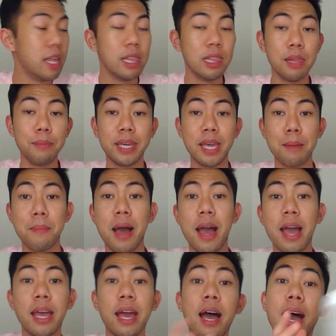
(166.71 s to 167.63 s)
Let me get
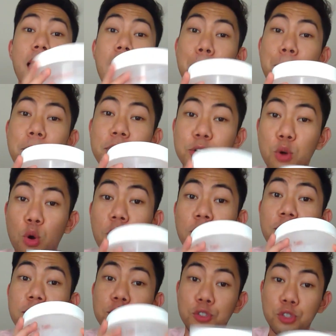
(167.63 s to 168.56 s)
my Eppendorf
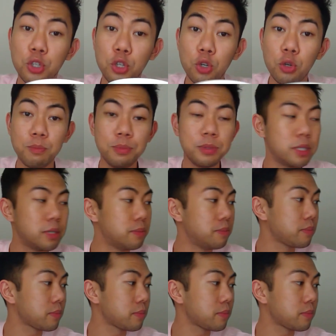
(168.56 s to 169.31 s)
tubes.